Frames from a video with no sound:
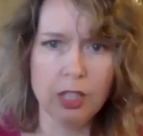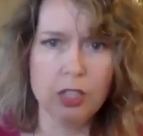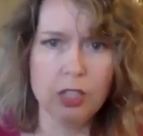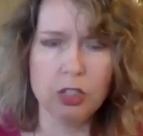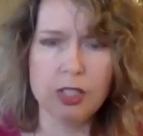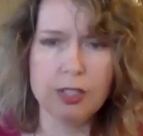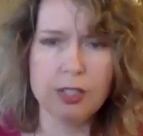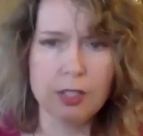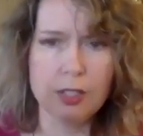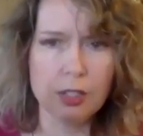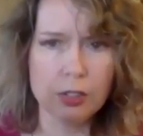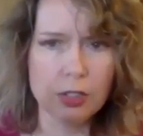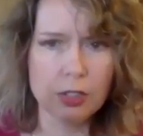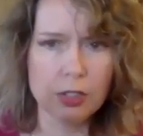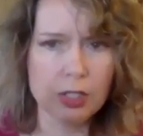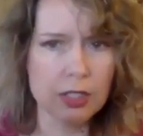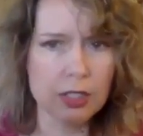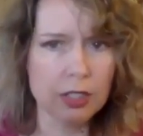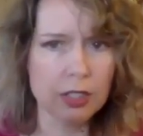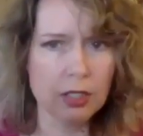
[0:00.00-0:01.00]
She
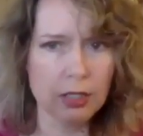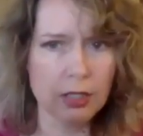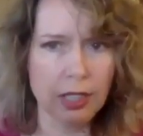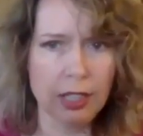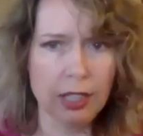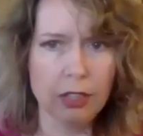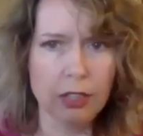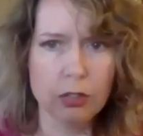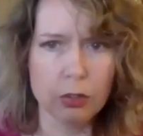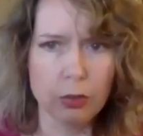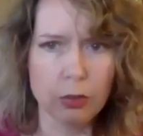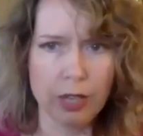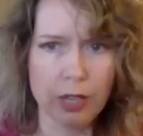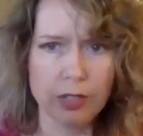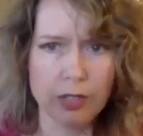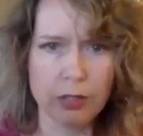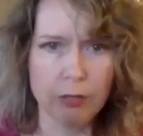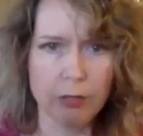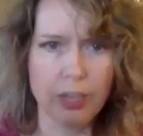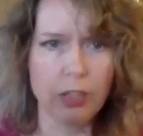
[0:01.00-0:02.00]
steers into the lane
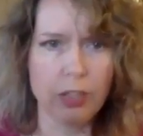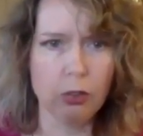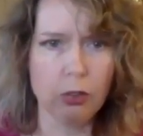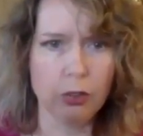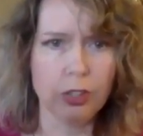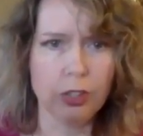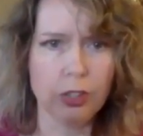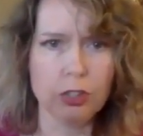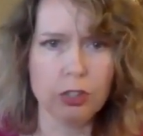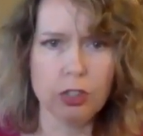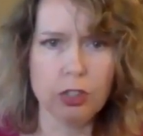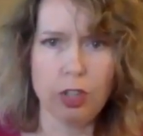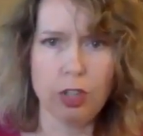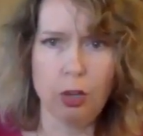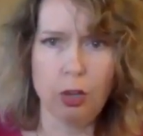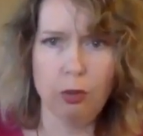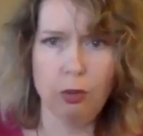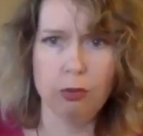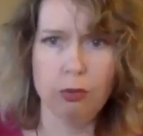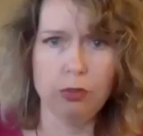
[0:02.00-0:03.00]
directed by orange
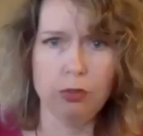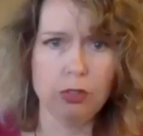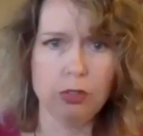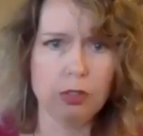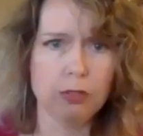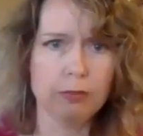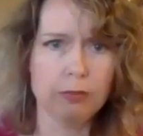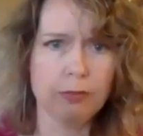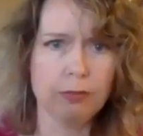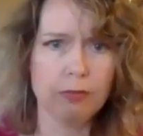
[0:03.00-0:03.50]
cones.